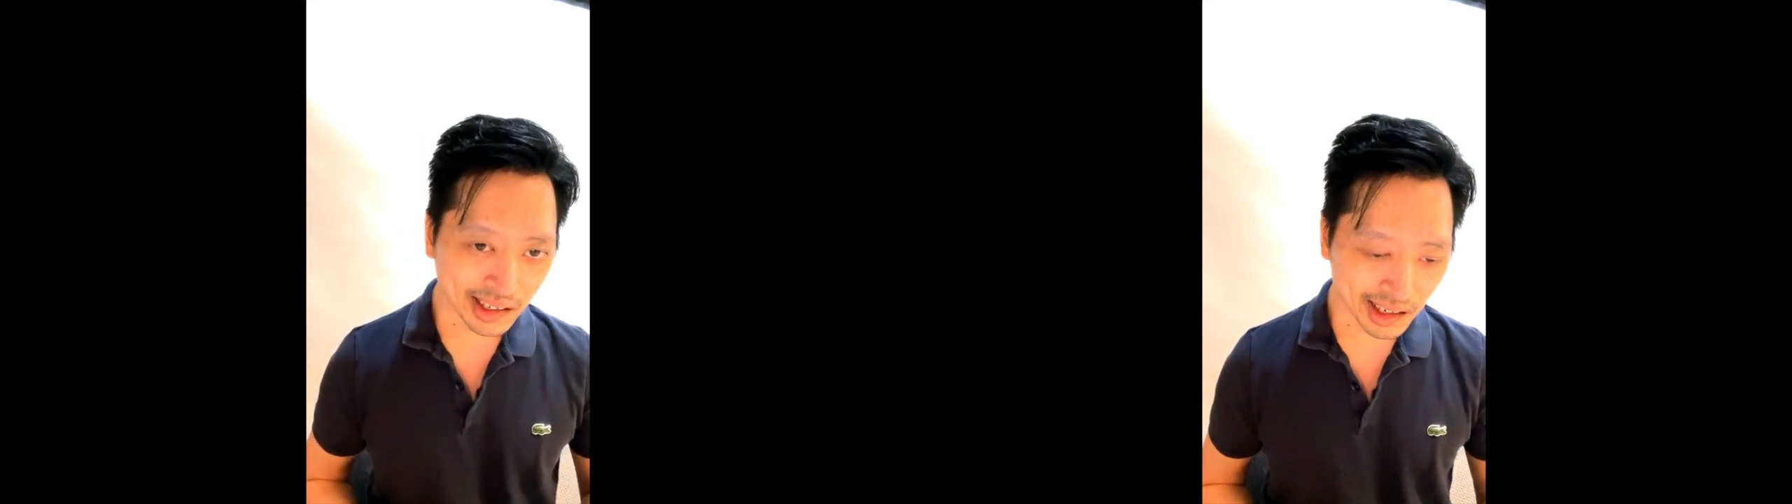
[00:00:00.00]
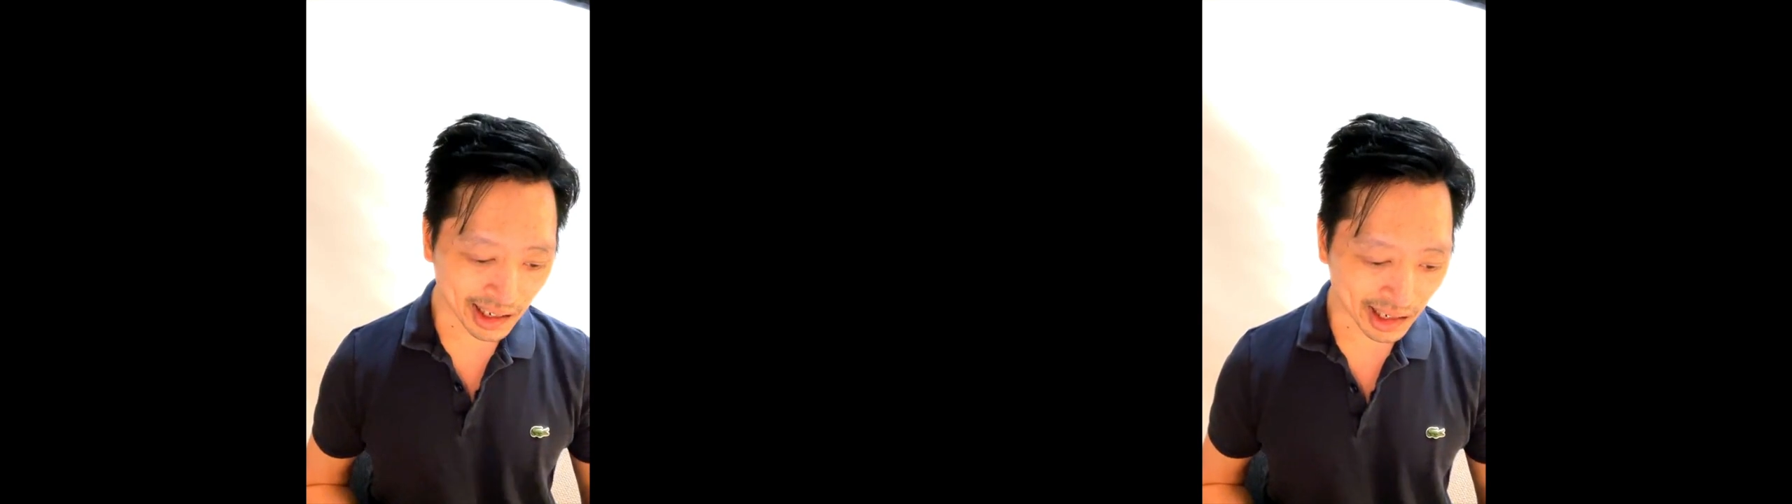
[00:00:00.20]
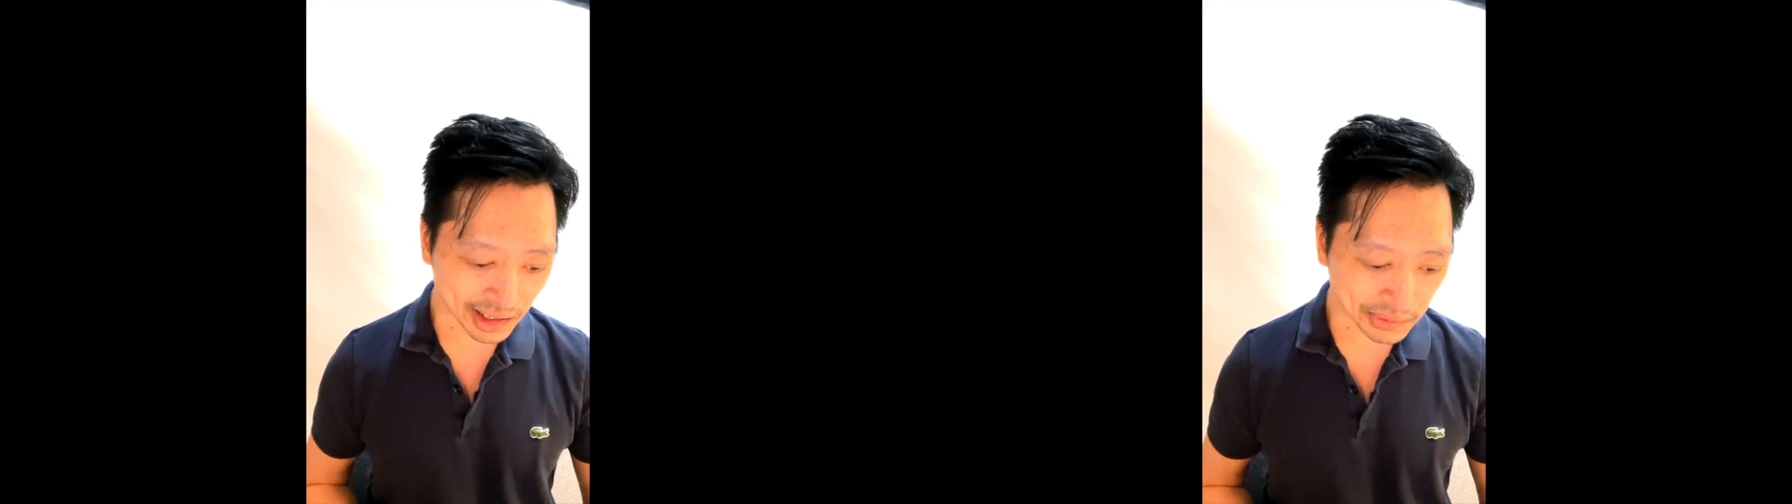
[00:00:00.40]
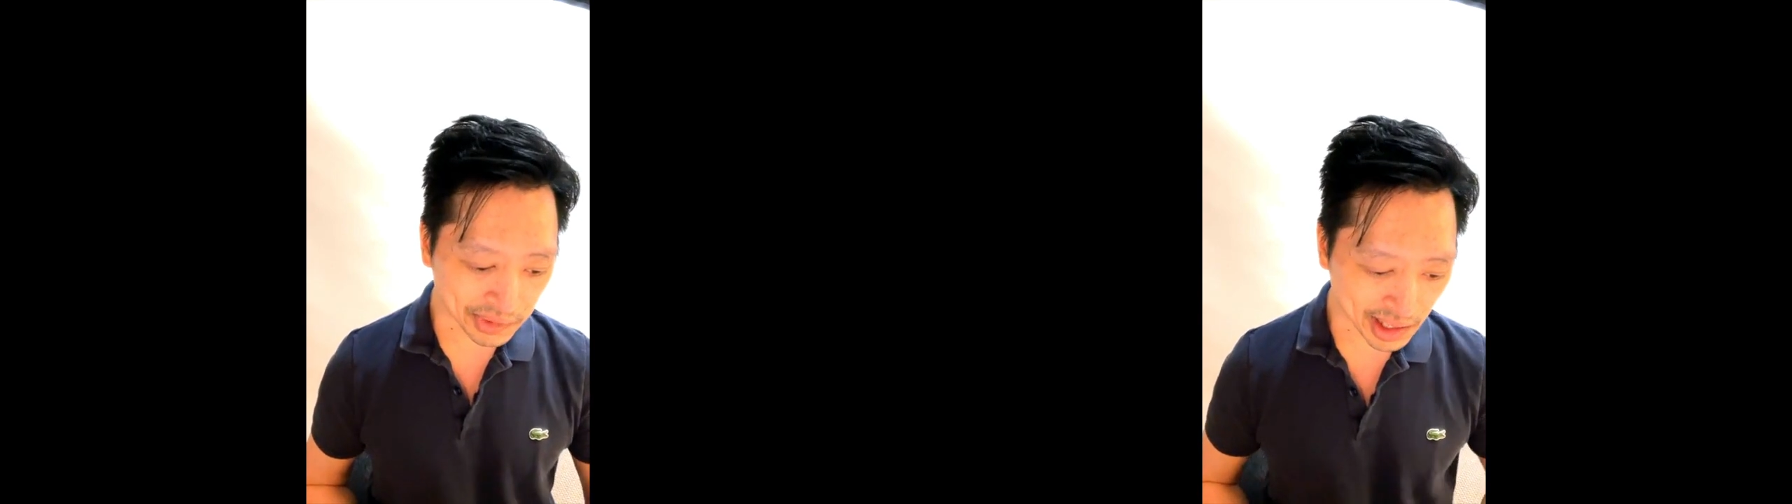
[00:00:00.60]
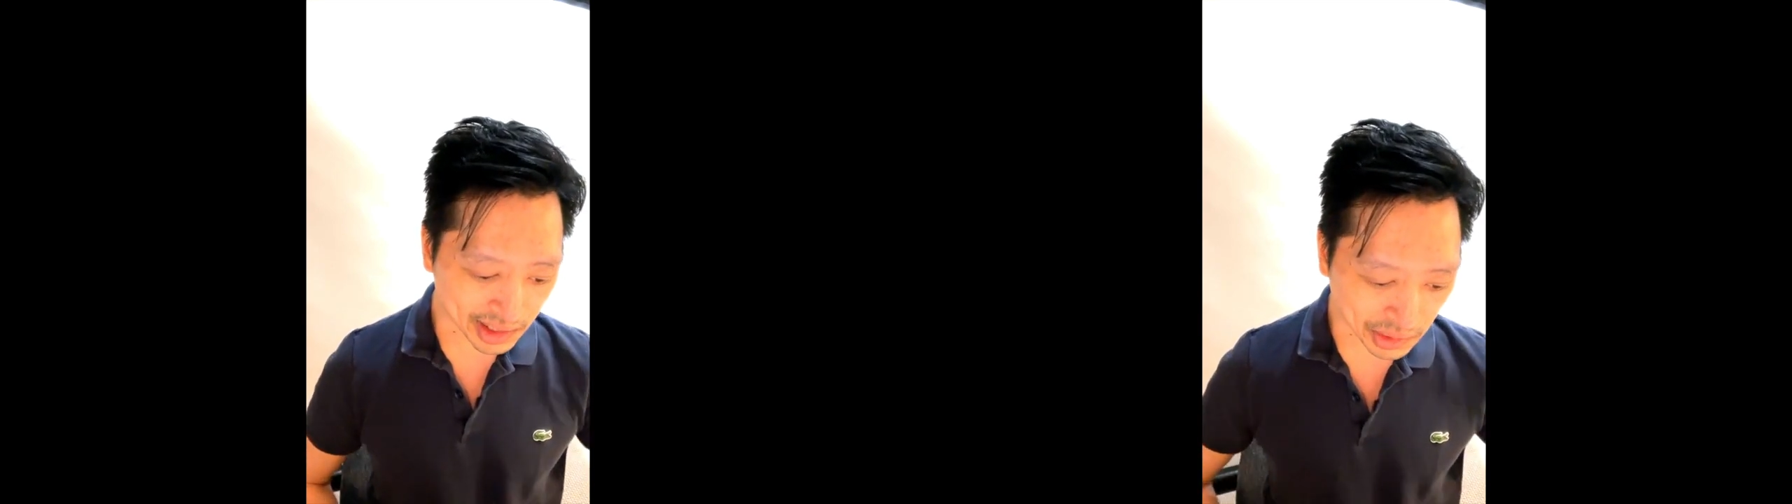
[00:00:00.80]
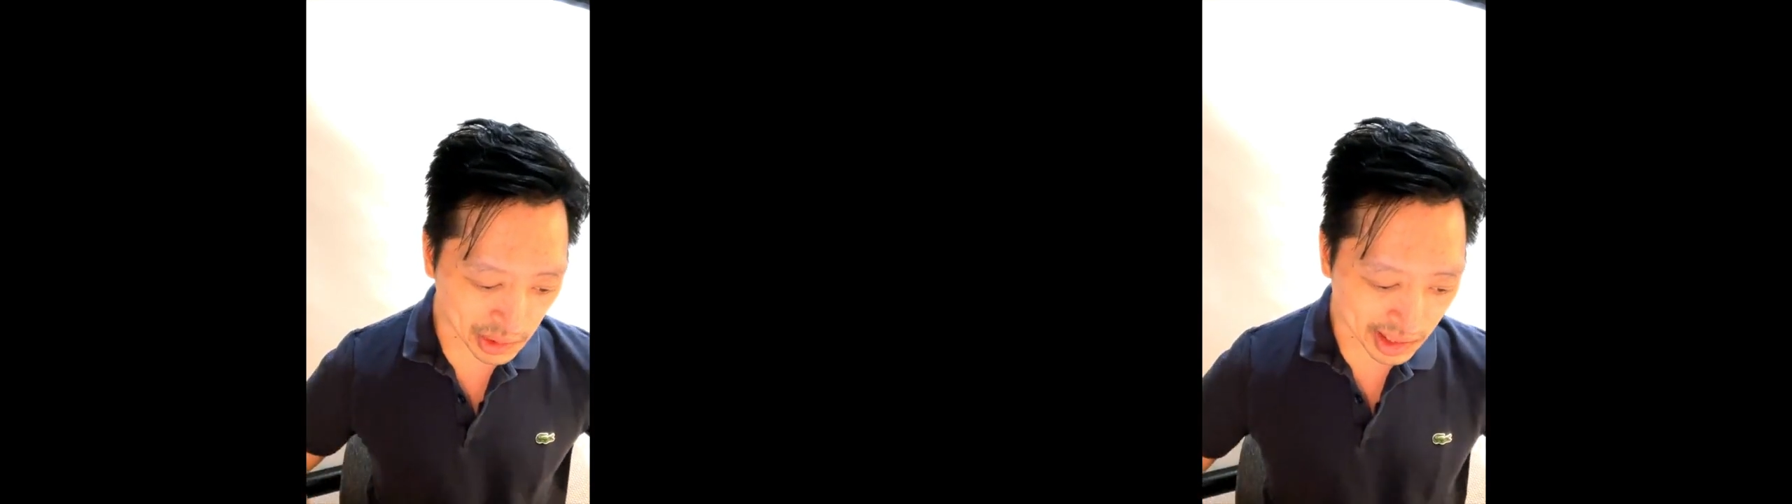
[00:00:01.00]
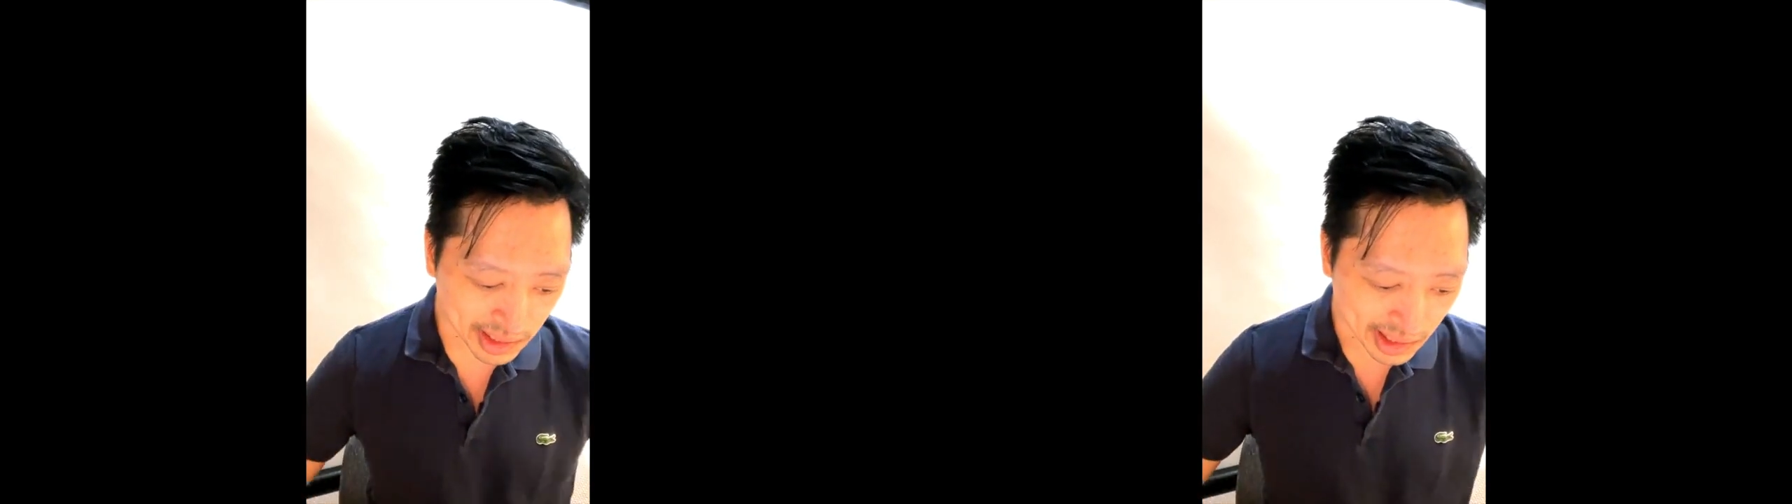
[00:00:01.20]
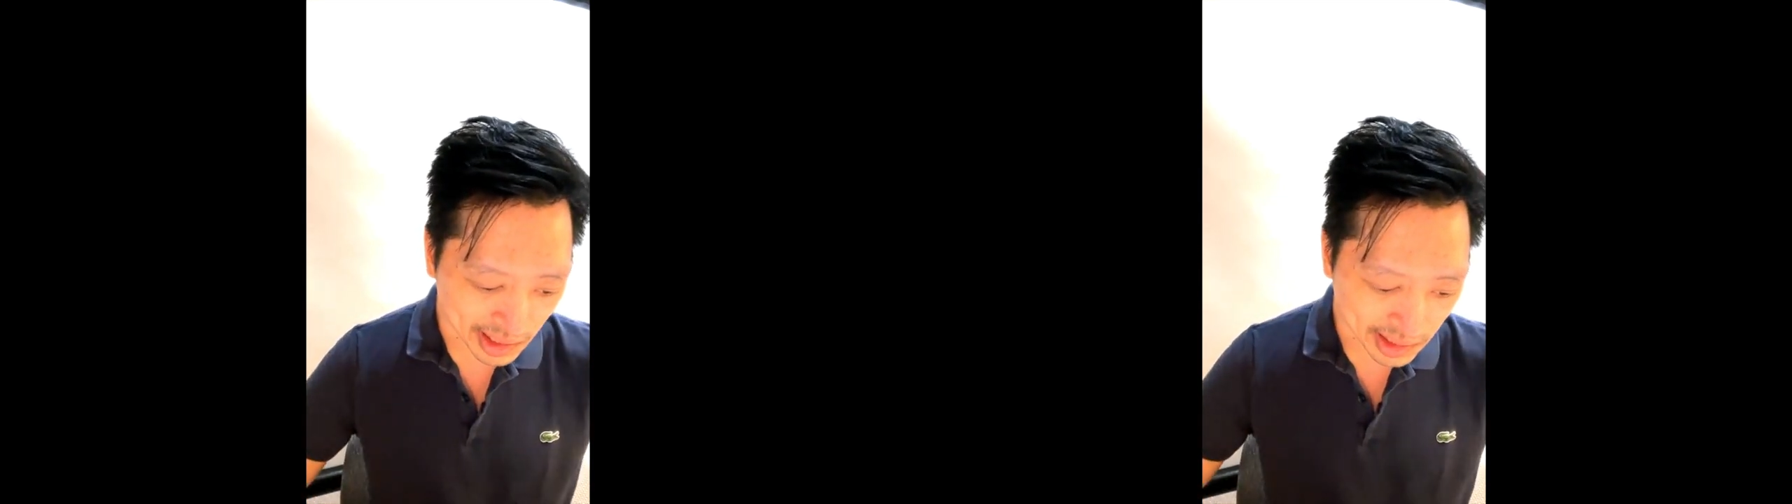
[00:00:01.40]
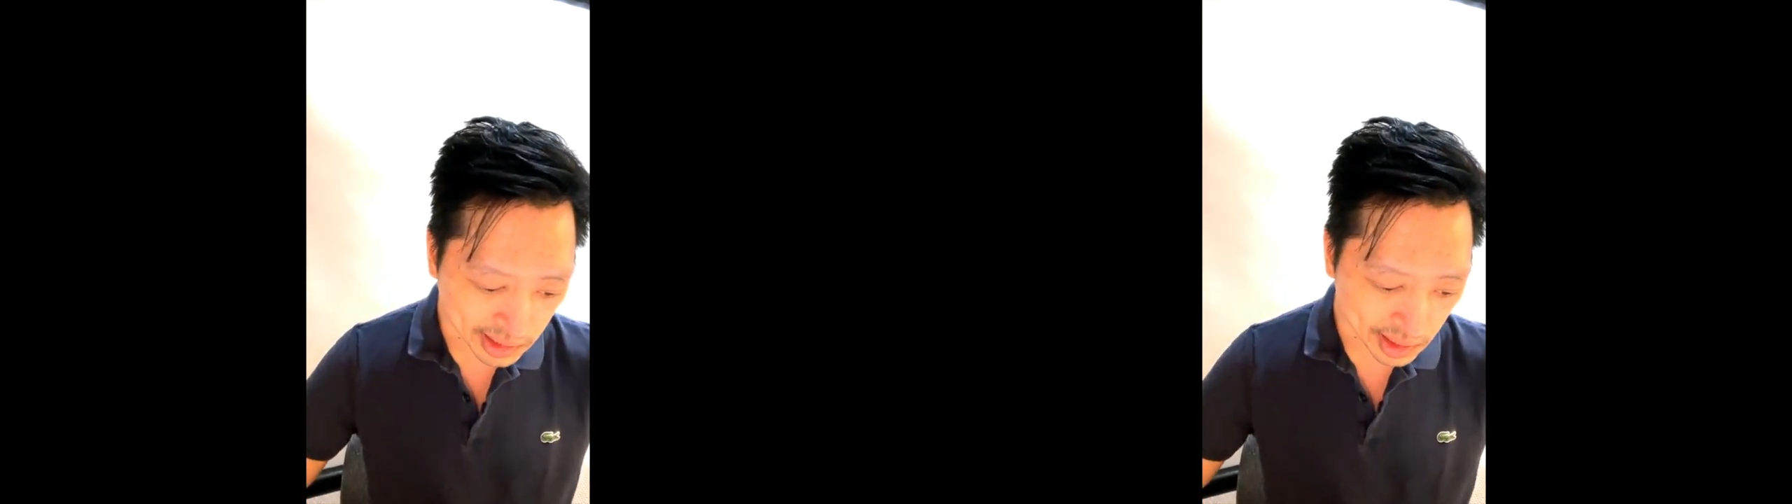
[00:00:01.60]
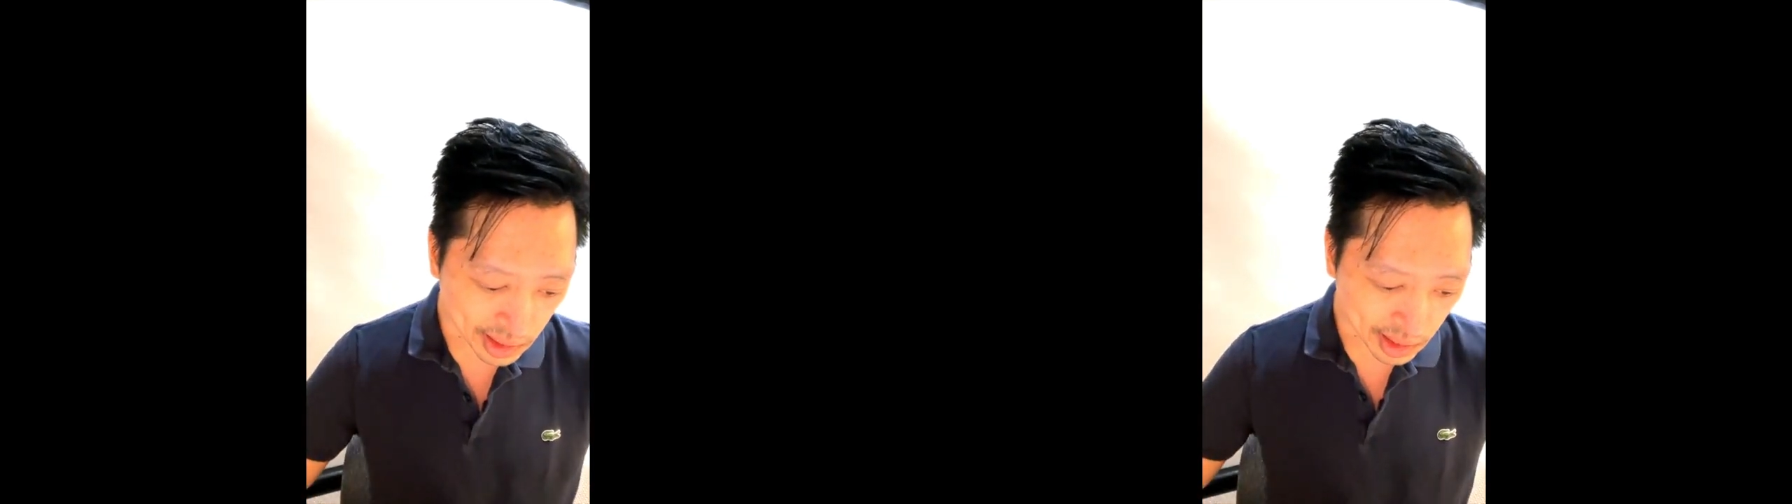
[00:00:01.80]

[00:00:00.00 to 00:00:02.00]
Uh, the first question is: